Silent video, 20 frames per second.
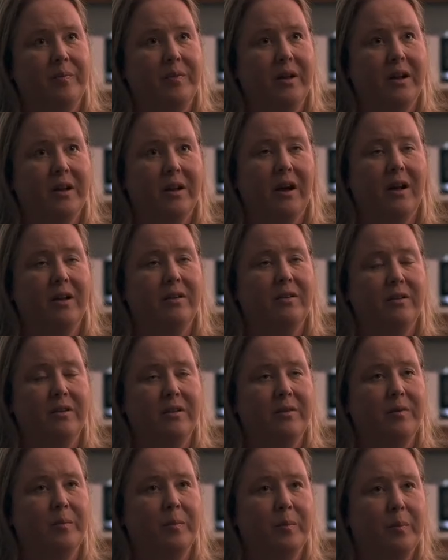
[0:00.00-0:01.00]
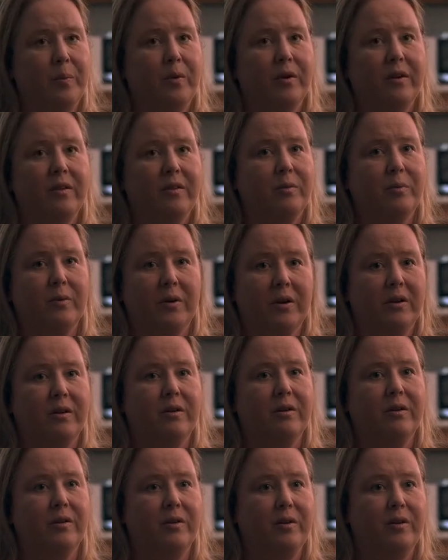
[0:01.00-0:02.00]
It got to points
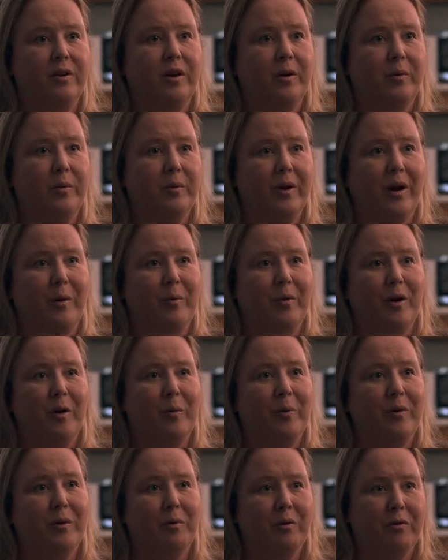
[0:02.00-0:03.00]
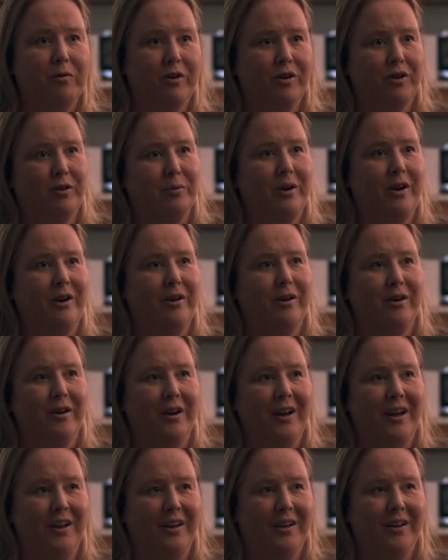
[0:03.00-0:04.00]
where, you know, we, I would open the refrigerator
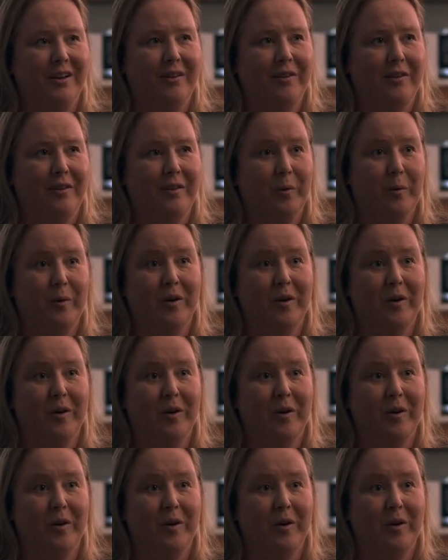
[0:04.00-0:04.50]
and there